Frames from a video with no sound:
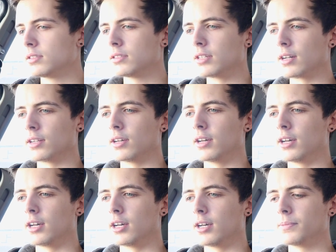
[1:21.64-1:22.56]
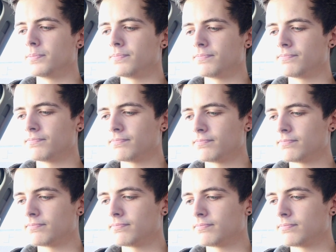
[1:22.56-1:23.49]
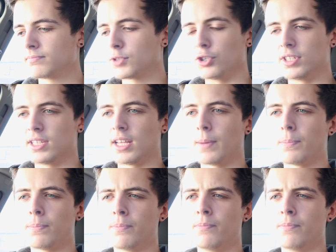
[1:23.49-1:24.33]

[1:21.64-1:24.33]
done good in their